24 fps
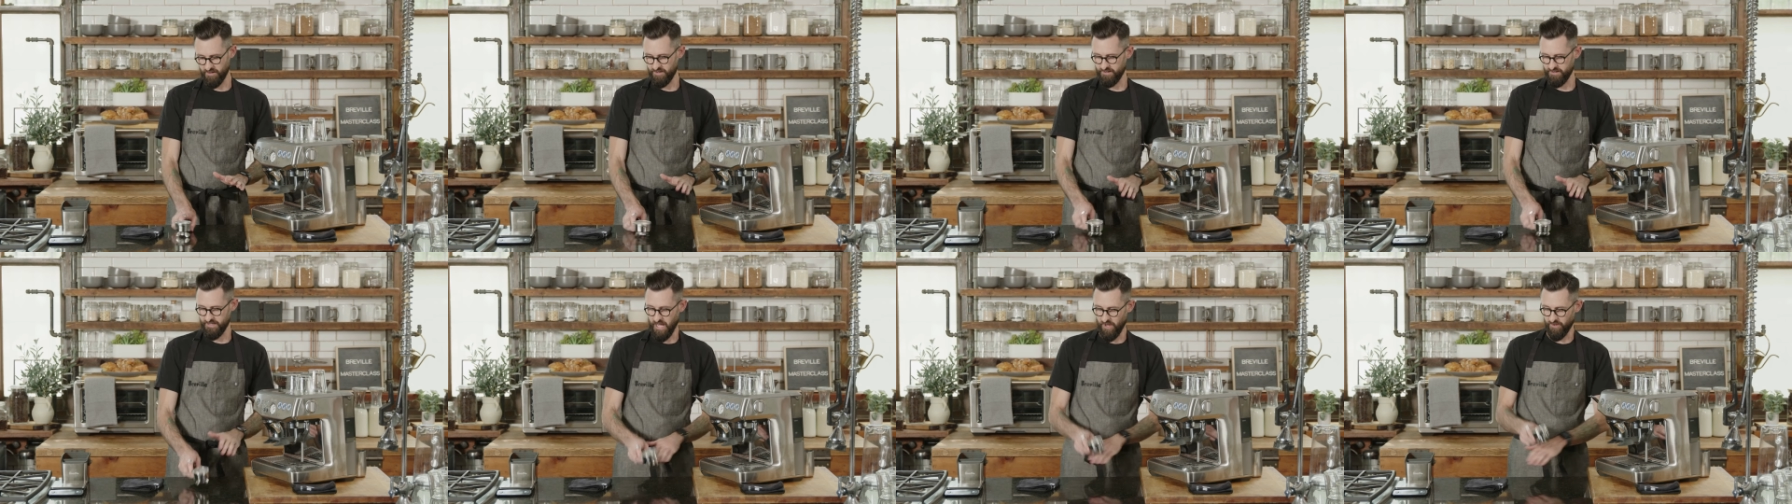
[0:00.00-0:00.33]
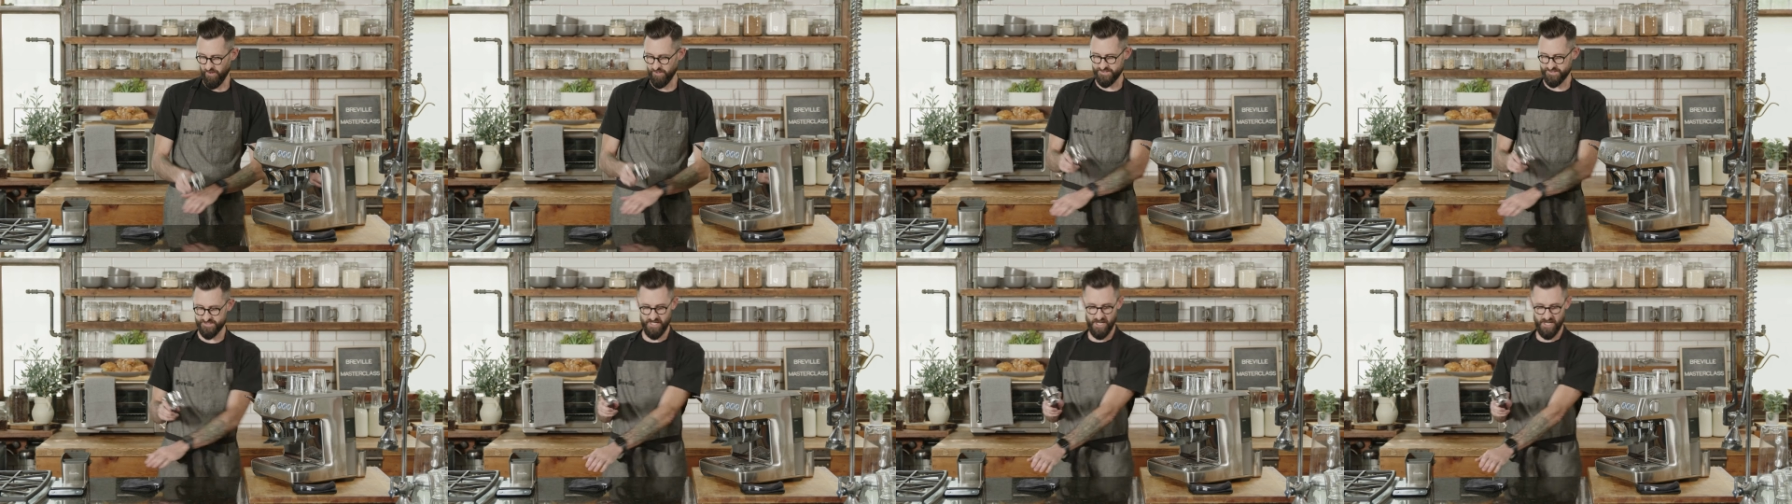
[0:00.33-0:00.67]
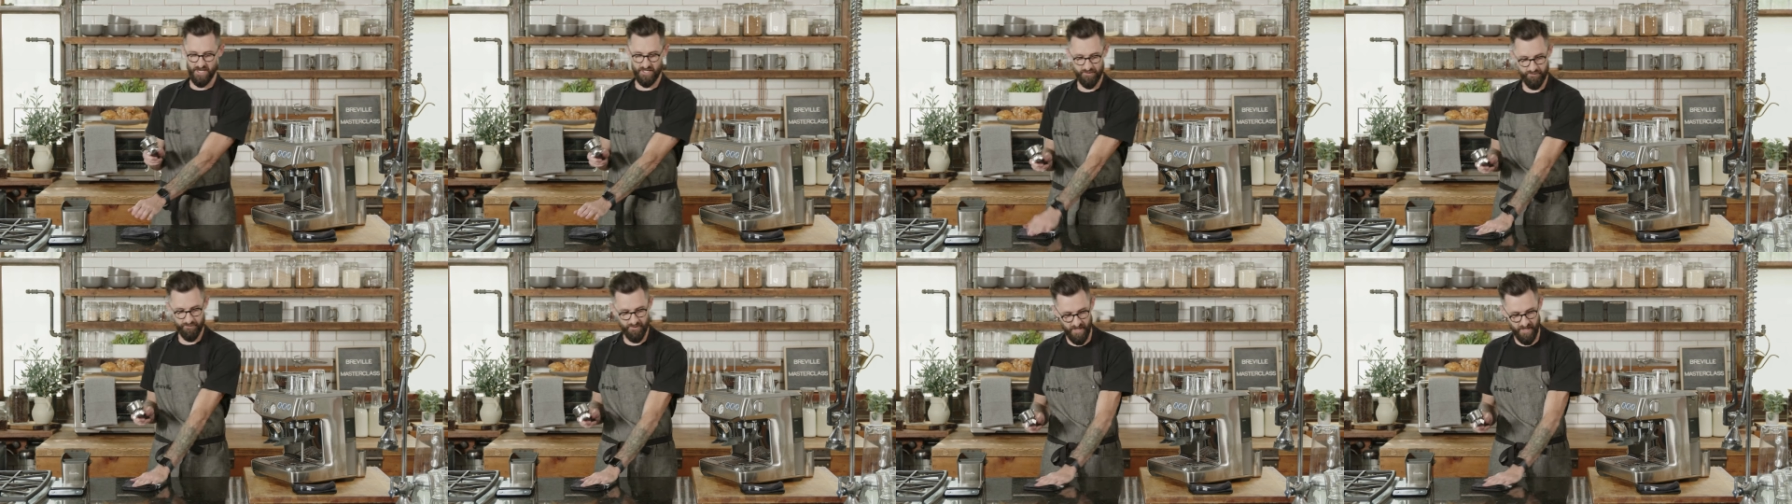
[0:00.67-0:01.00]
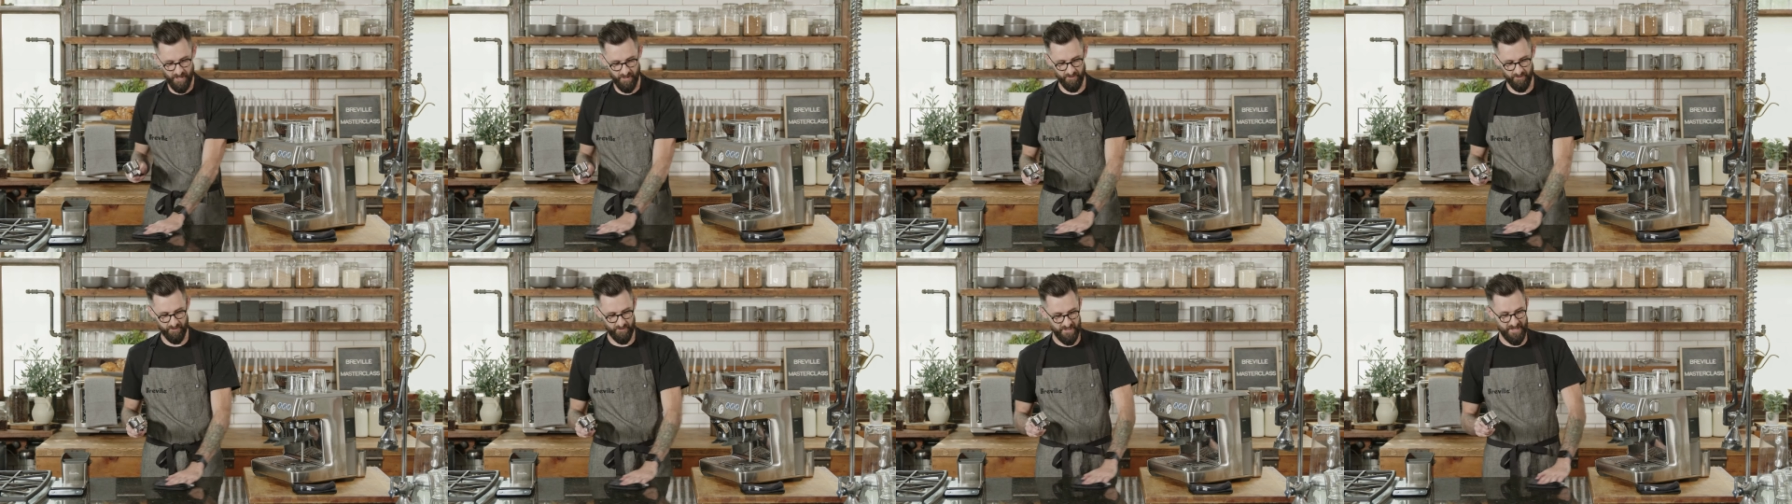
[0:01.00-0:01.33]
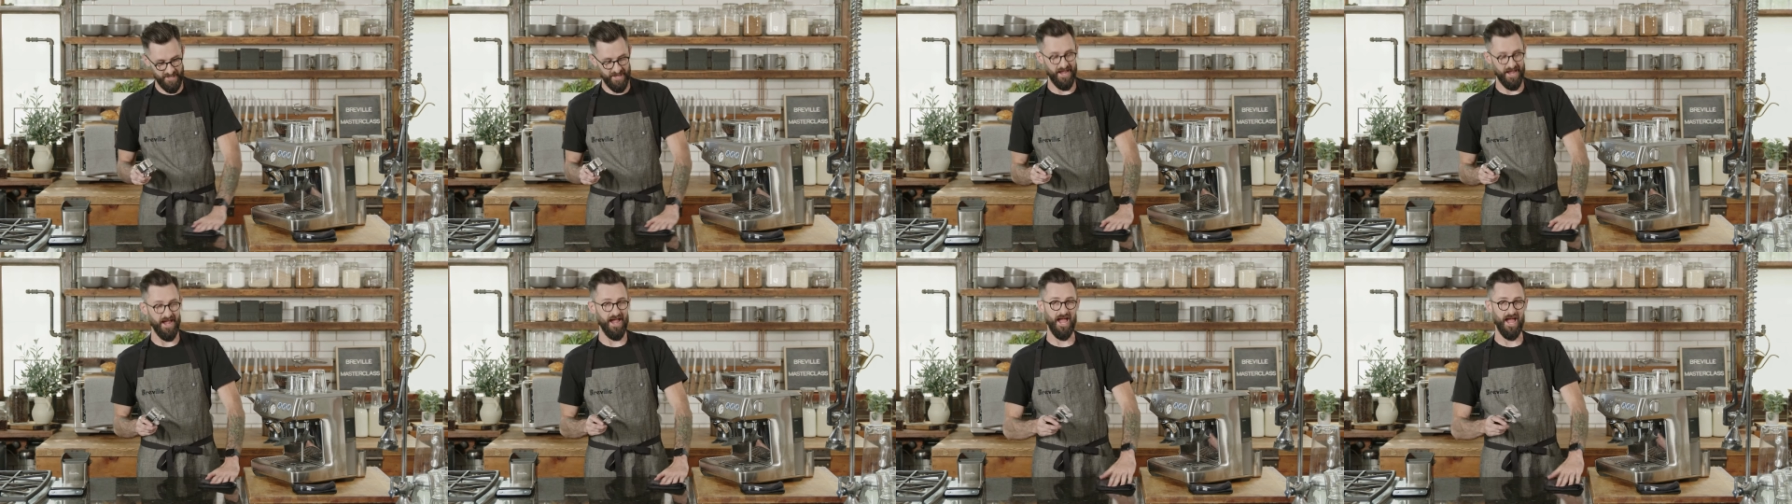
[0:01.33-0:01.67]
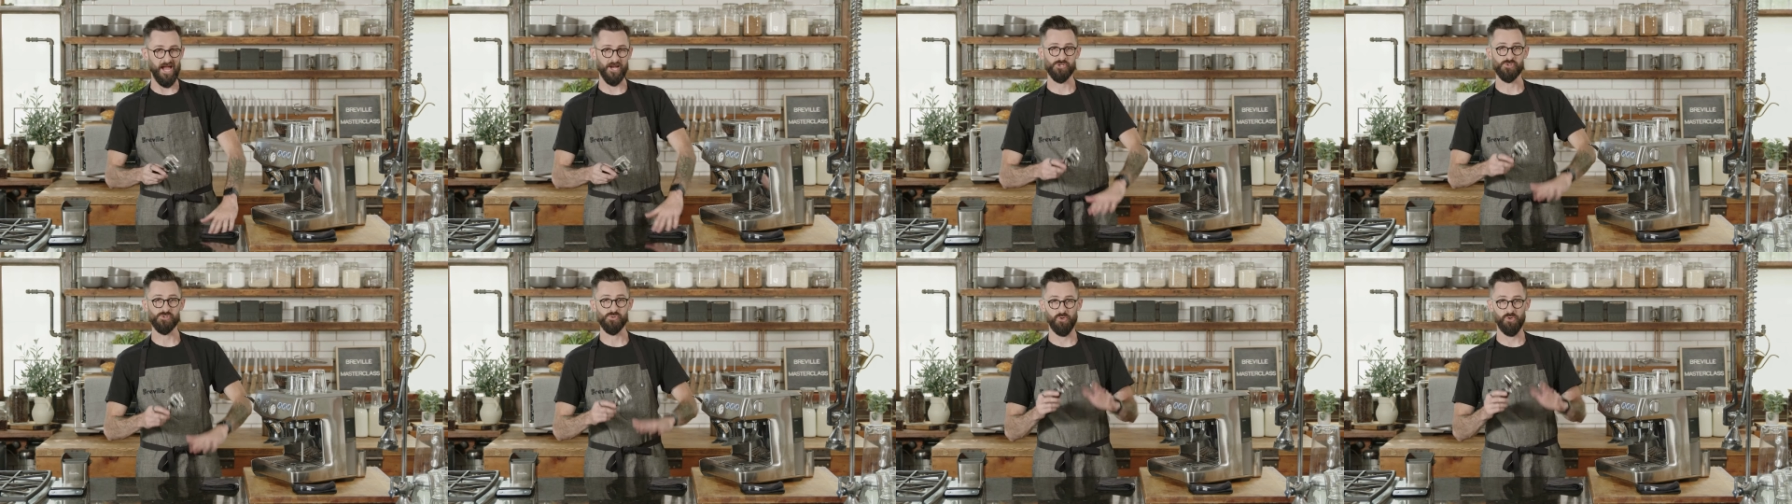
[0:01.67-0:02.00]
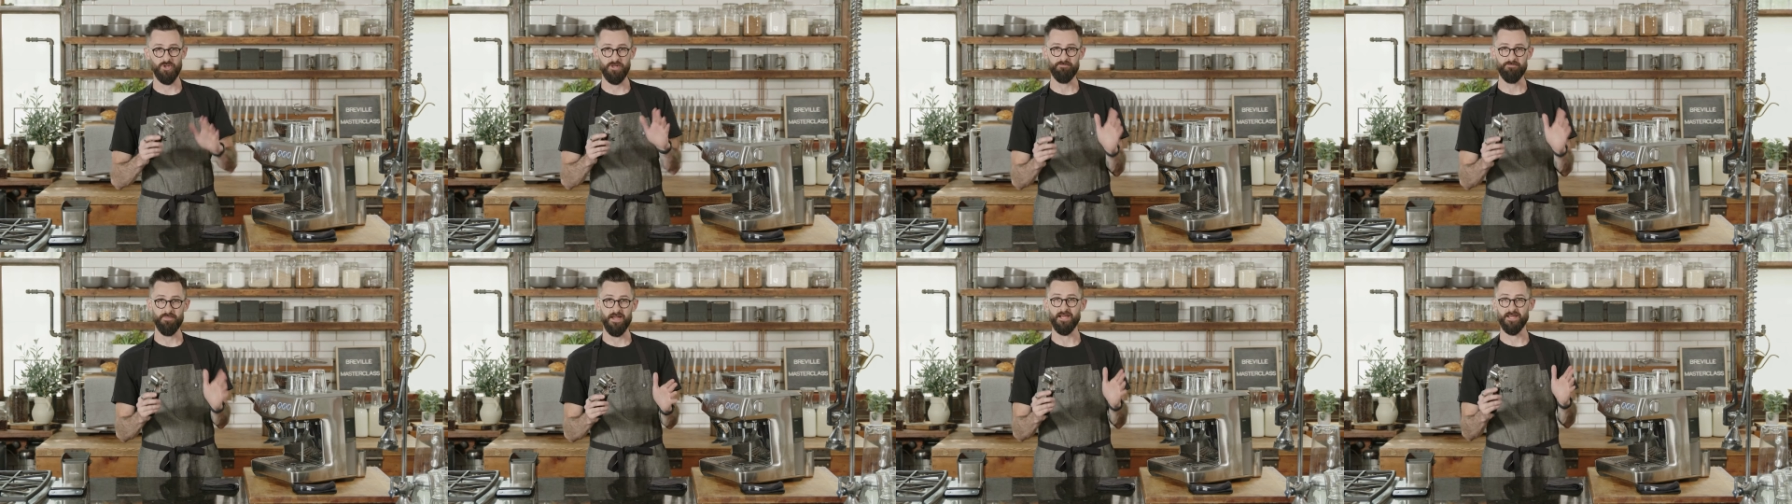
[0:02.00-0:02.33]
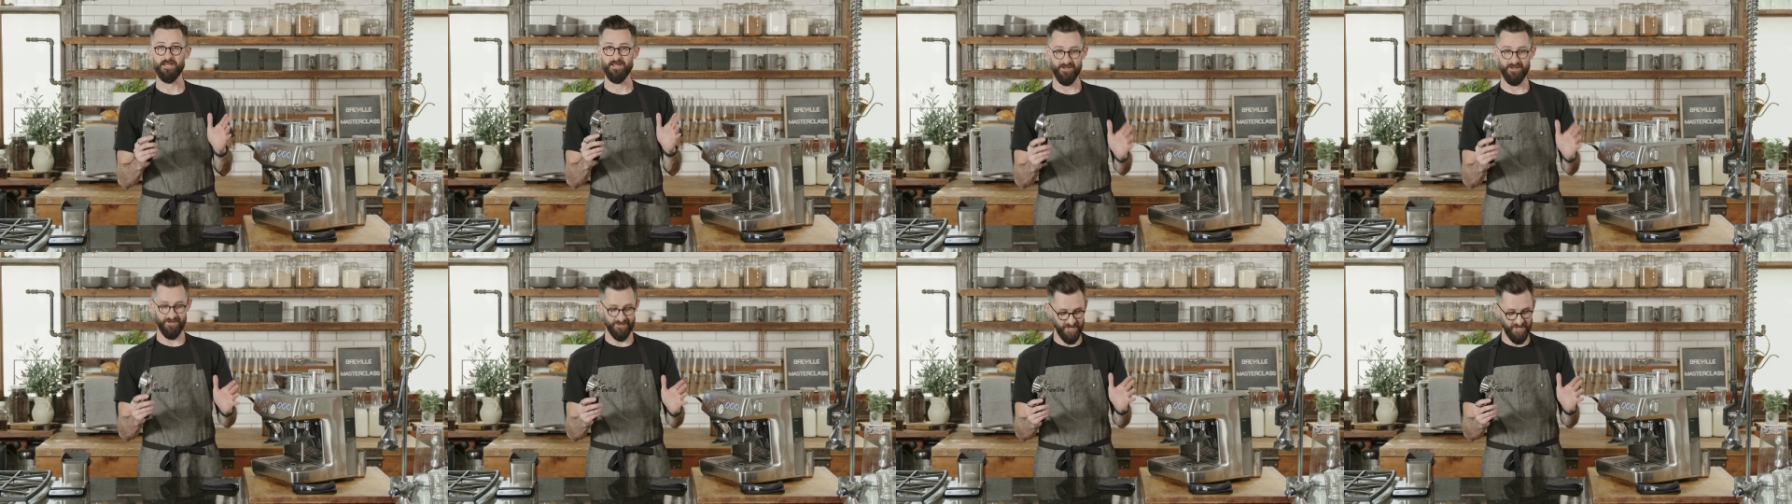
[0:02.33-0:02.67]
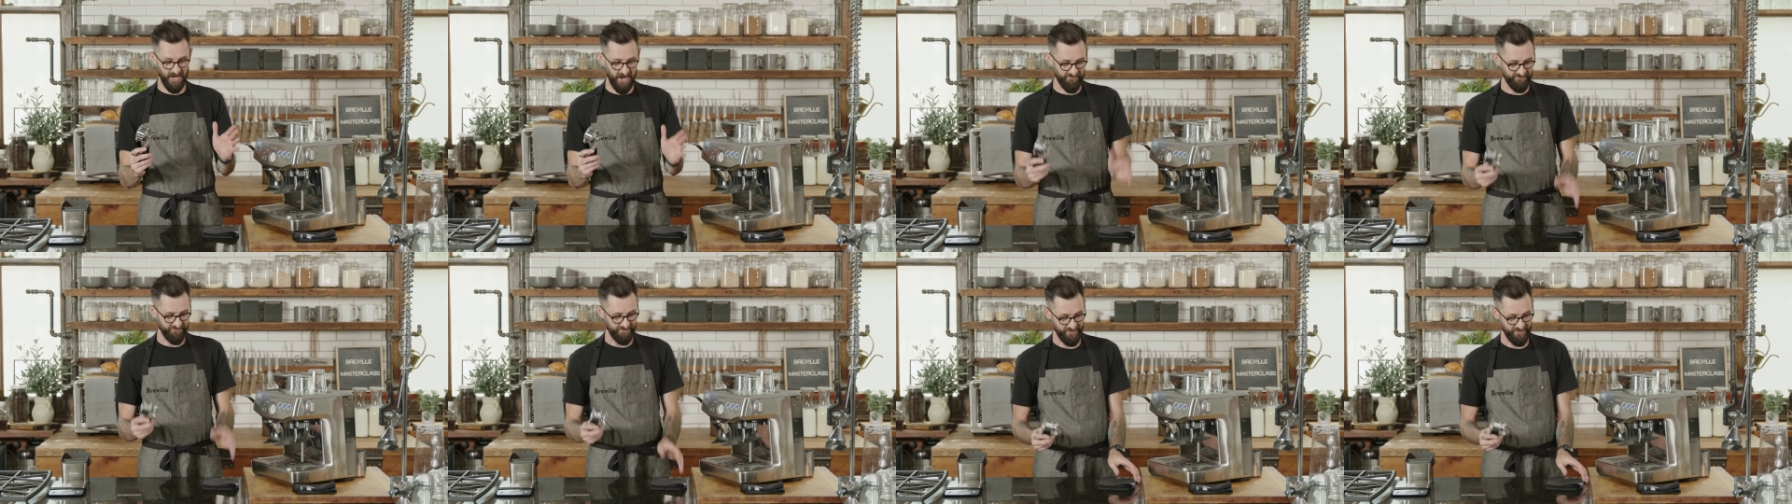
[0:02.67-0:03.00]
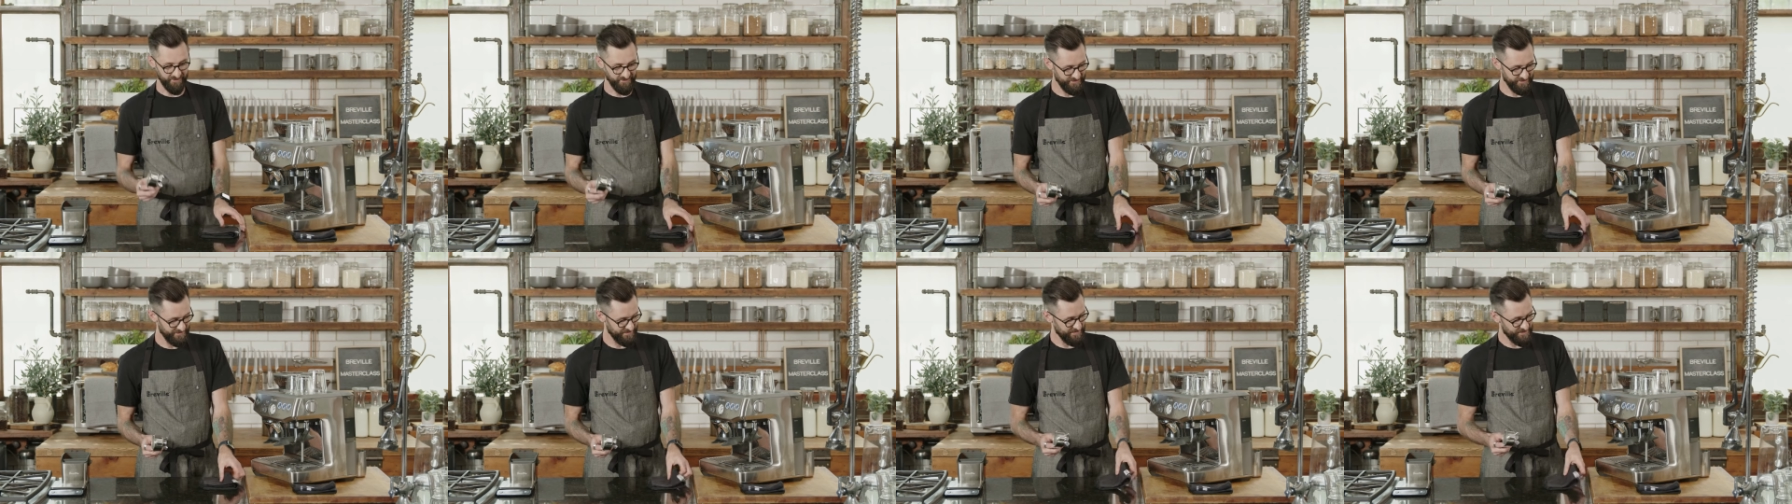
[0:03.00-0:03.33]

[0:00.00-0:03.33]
Now let's talk about actually making coffee.